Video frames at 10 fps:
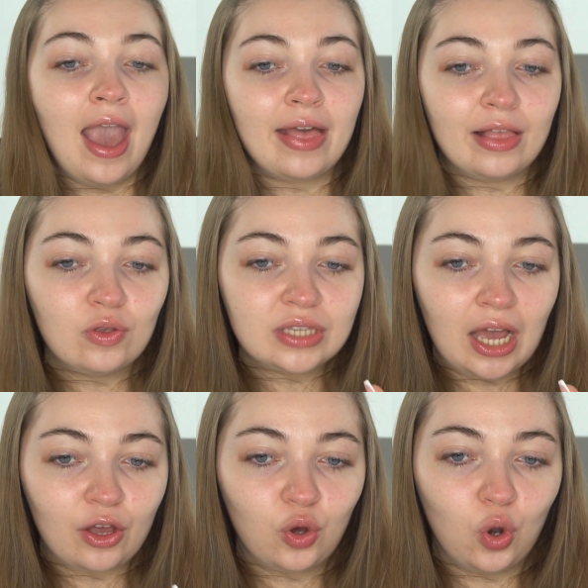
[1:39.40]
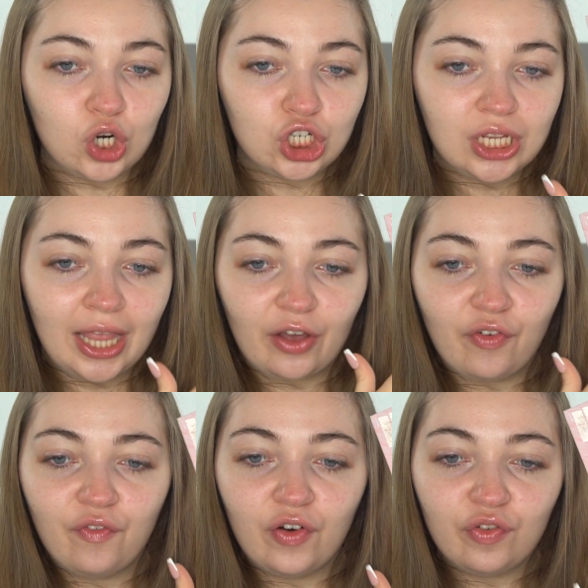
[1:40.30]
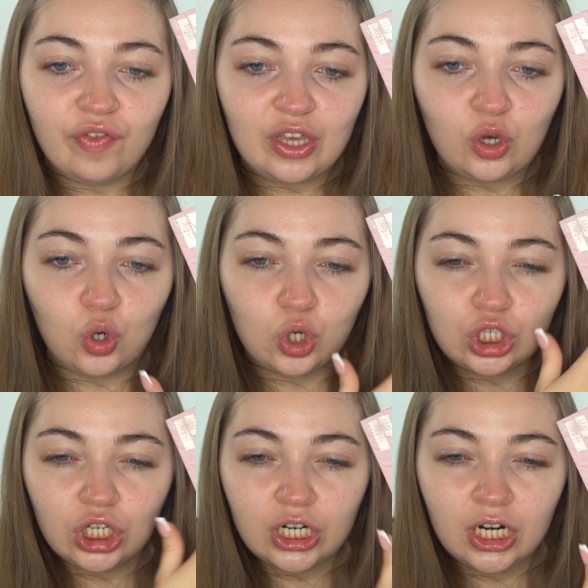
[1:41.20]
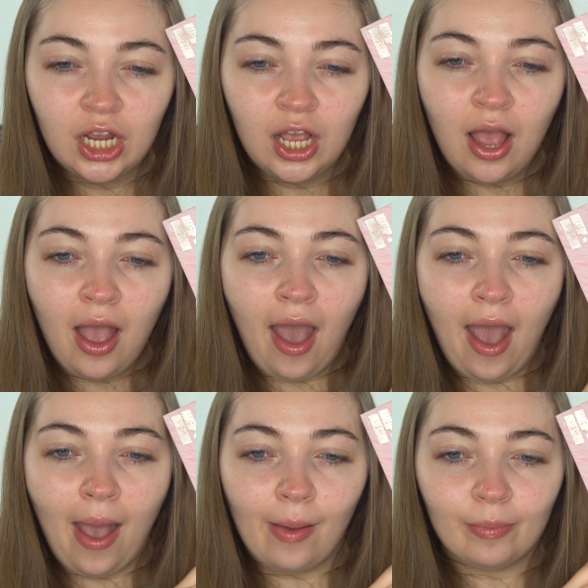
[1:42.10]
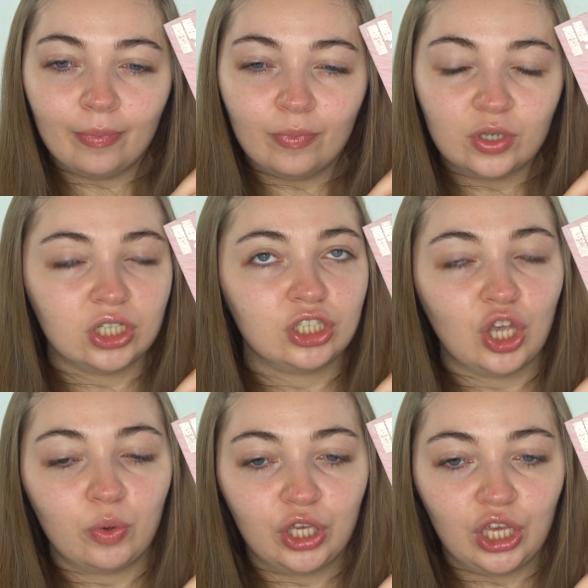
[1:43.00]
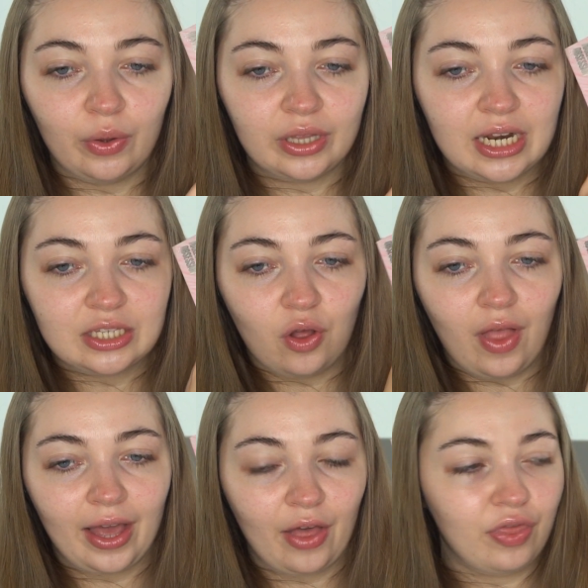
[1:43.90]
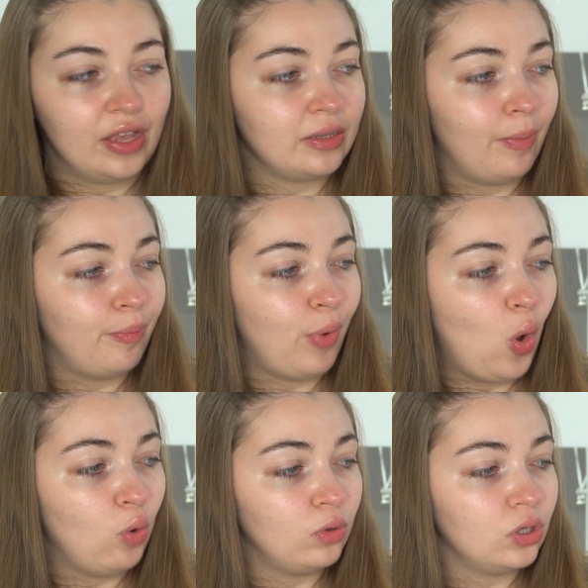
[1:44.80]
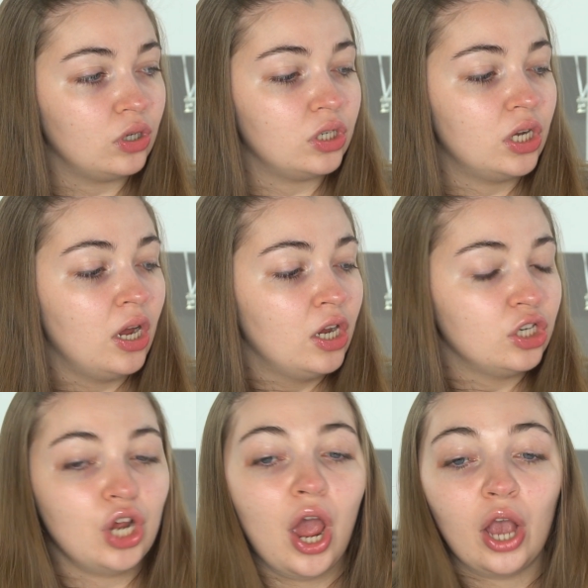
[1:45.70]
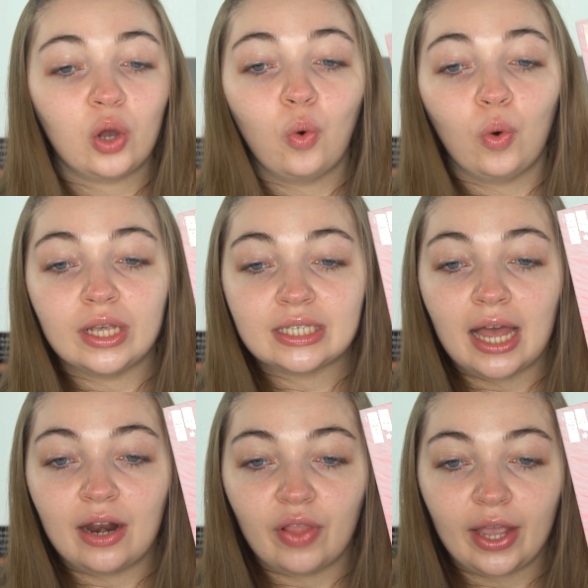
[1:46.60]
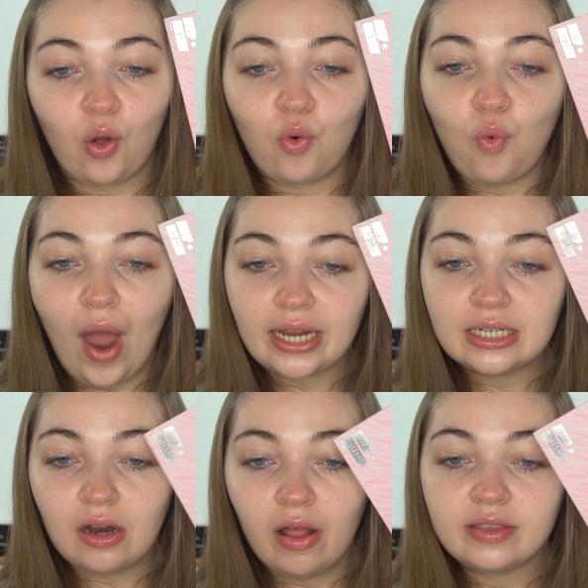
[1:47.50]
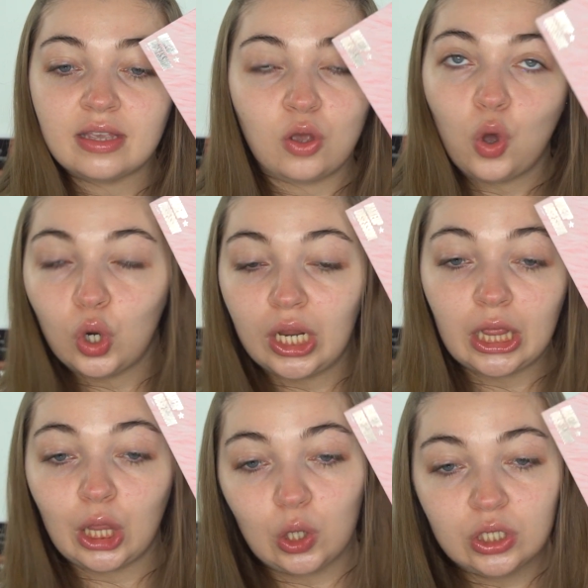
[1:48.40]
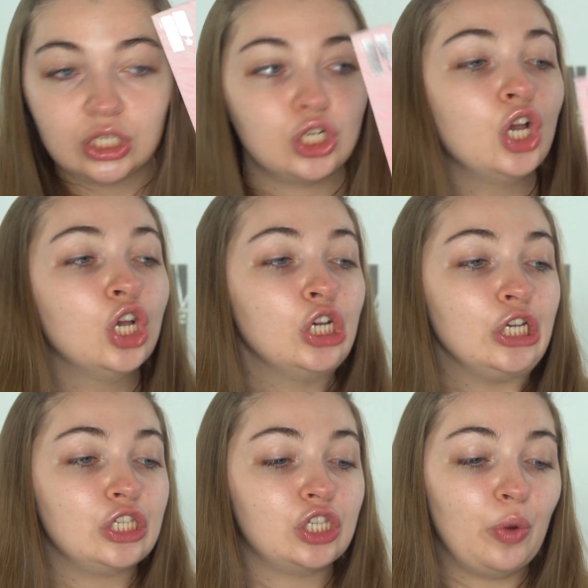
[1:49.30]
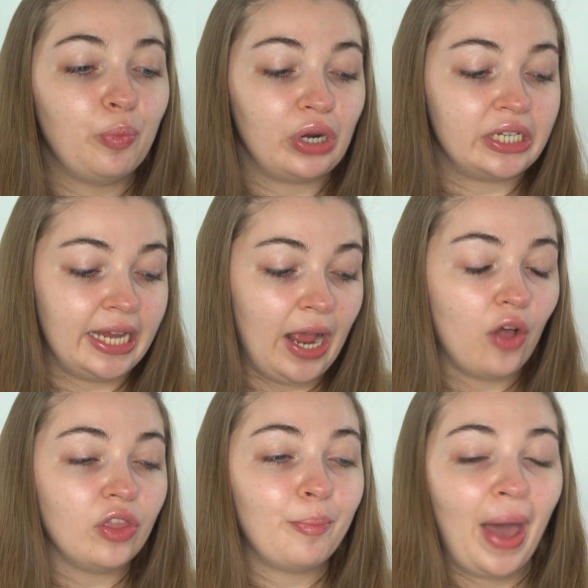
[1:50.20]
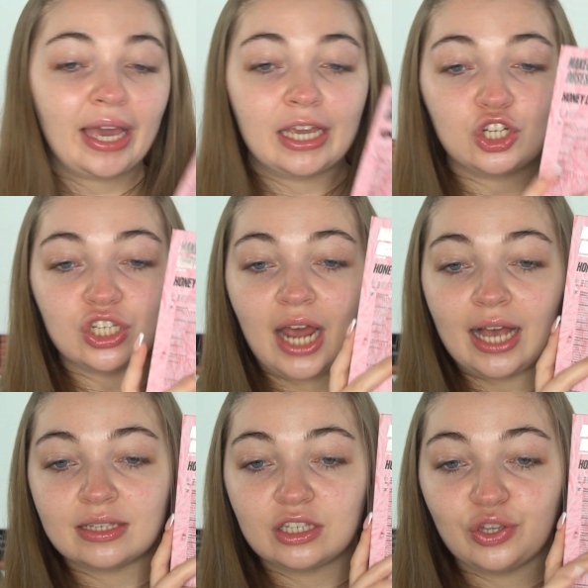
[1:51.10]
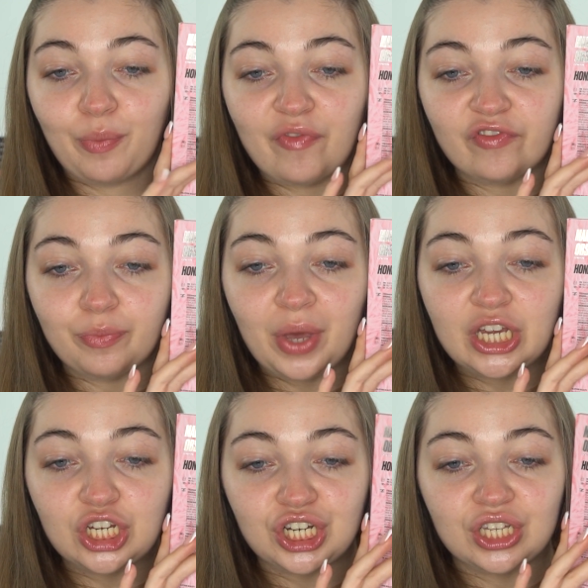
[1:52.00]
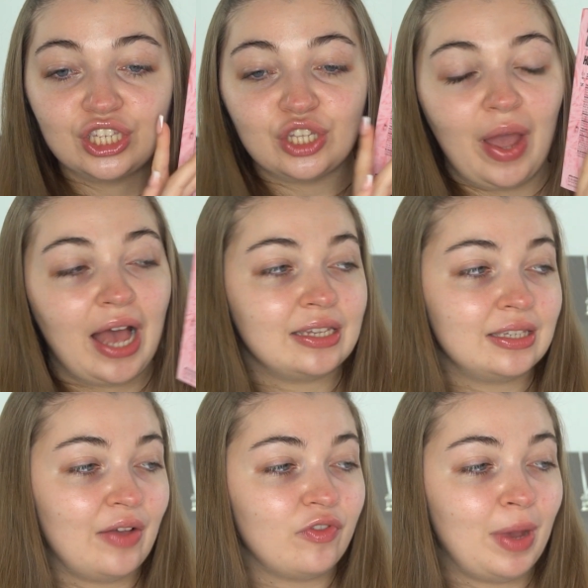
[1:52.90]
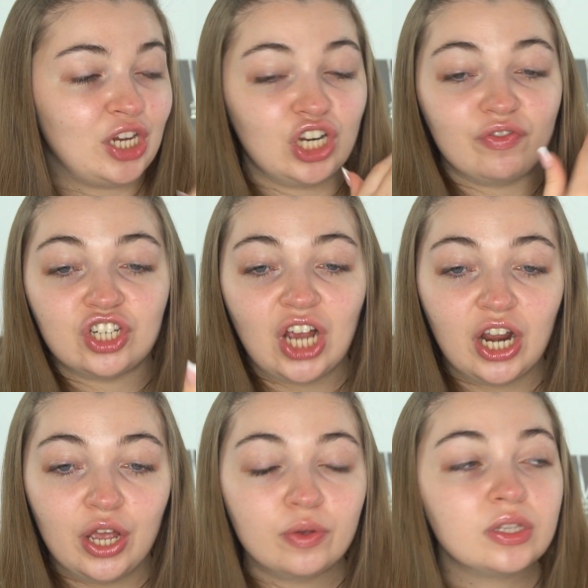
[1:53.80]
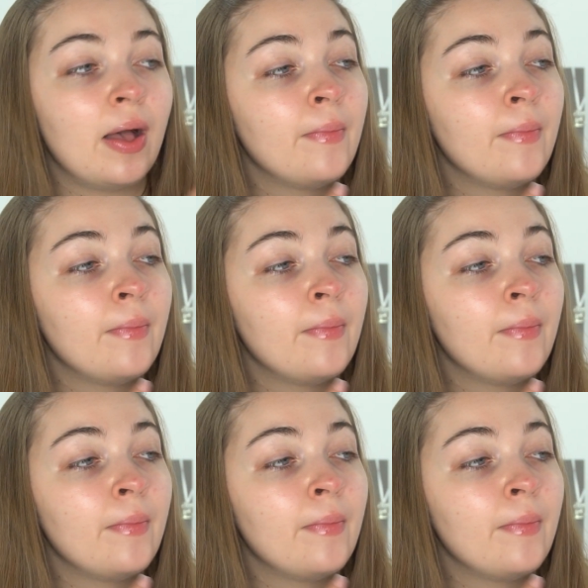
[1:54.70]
it looks like a cushion, like a fluffy cushion, which is so cute. And then it's got like this bold turquoise kind of like a writing on it. It says Honey Lust. So pretty. On the back it just has some information. So it has the information of the shadows.